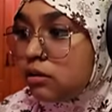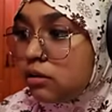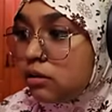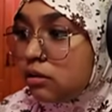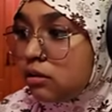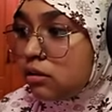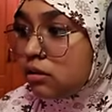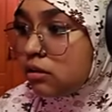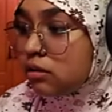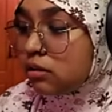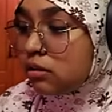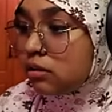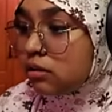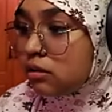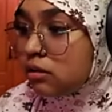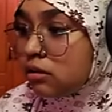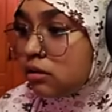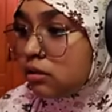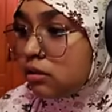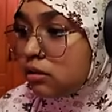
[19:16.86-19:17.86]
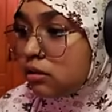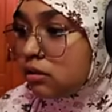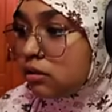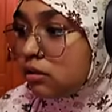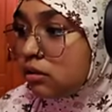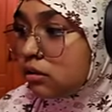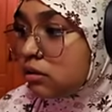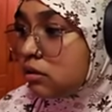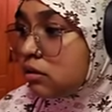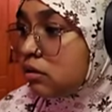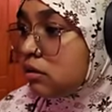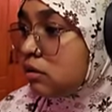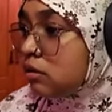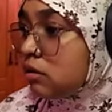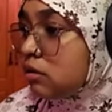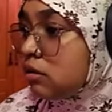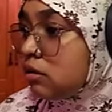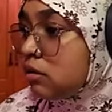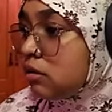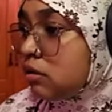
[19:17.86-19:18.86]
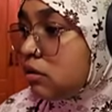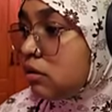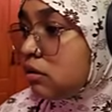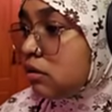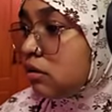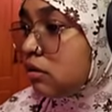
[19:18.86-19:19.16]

No one is speaking in this clip.